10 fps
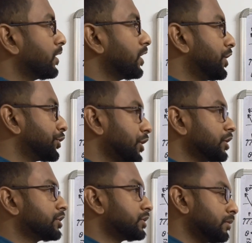the
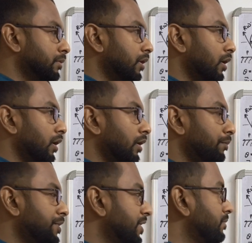distance,
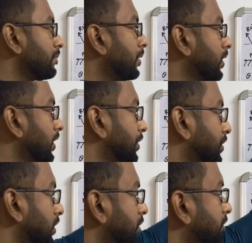please remember, the
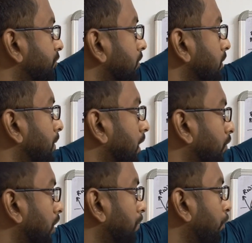distance is from the
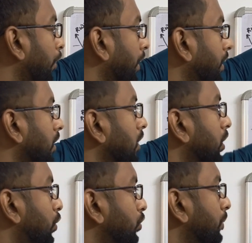particular point
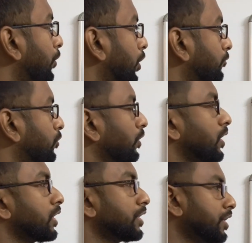to the point of
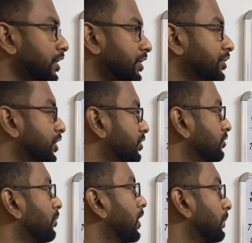contact. That is the distance. You
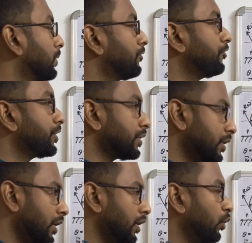have to multiply with
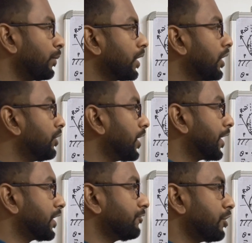omega, you will
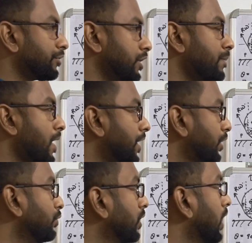get the velocity
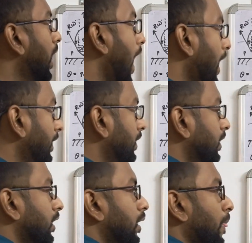magnitude, and
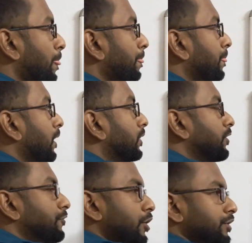the
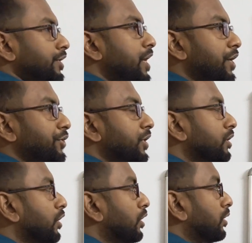velocity
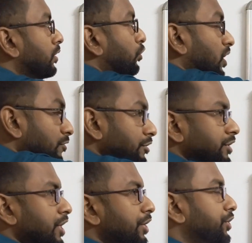direction, total
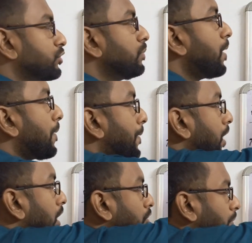velocity direction will be
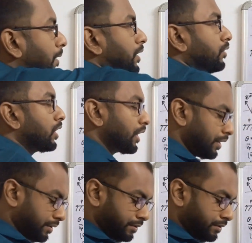perpendicular to the particular line.